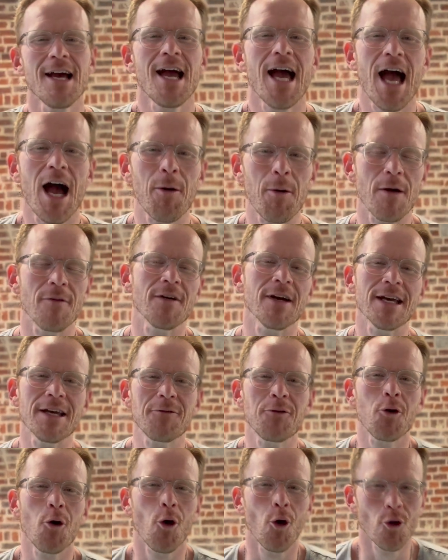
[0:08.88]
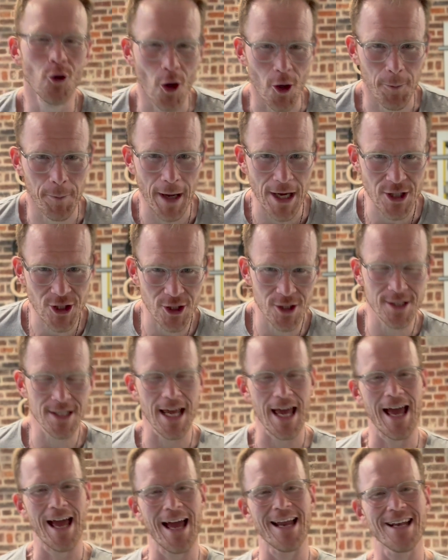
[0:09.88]
However, if you're not a patient
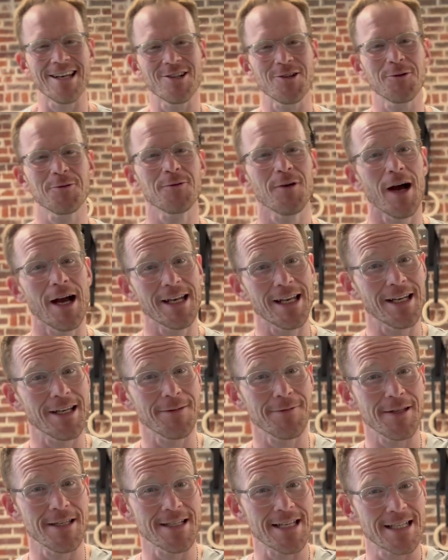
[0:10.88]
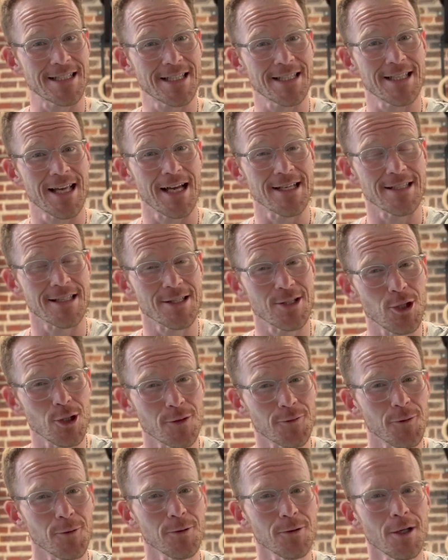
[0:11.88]
and you find any of these exercises
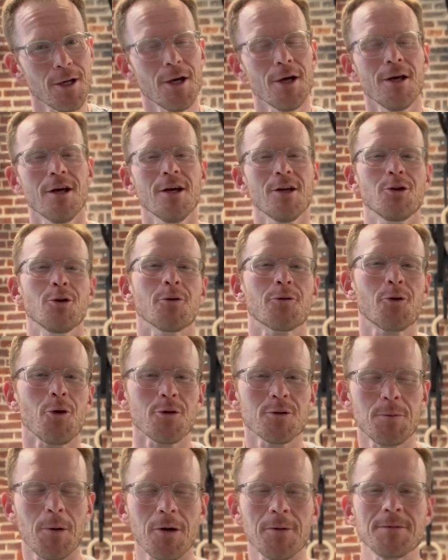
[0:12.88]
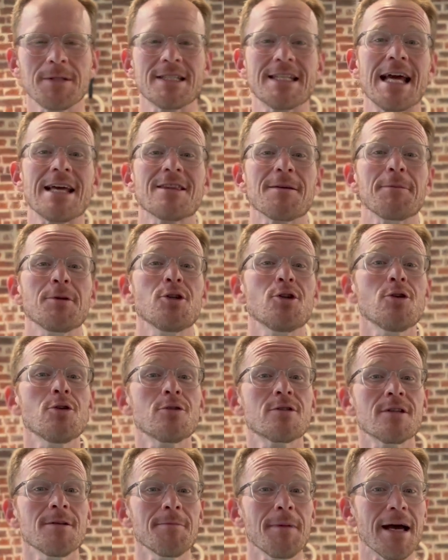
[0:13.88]
useful, you're of course welcome to take them and
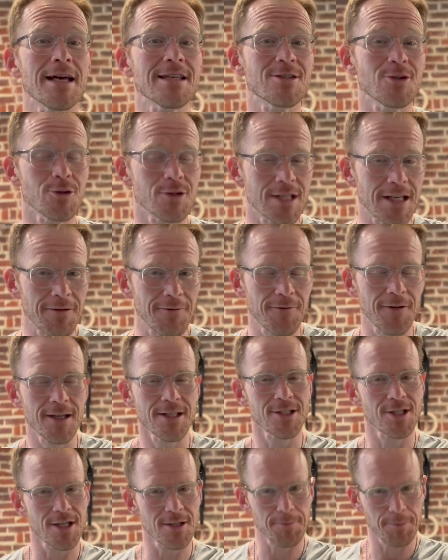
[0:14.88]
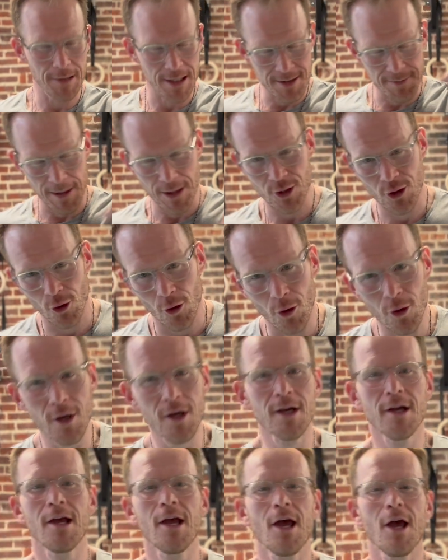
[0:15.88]
use them as you see fit. Just please make sure
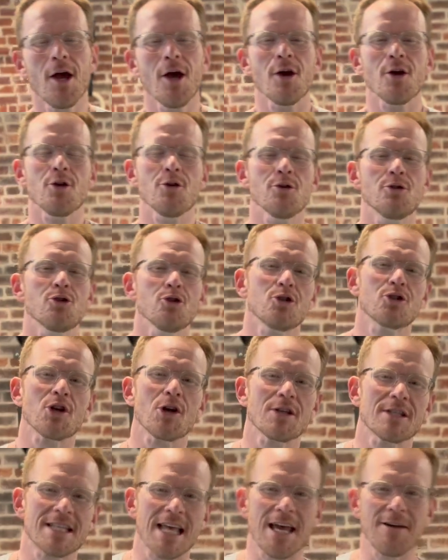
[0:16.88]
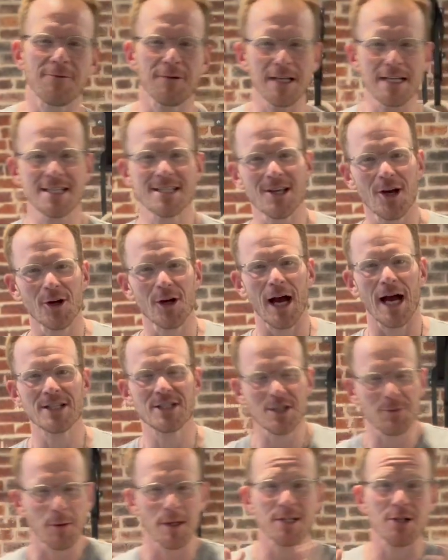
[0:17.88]
you do so safely. So I
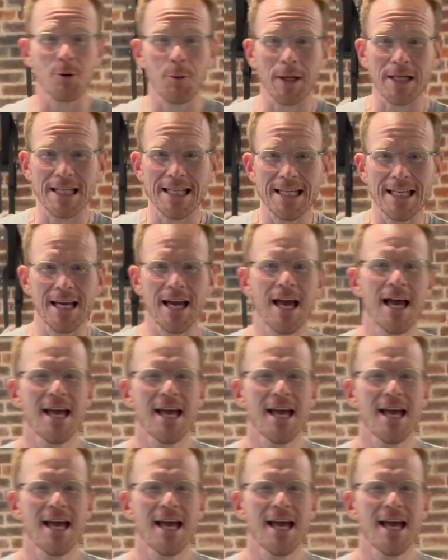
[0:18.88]
just wanted to quickly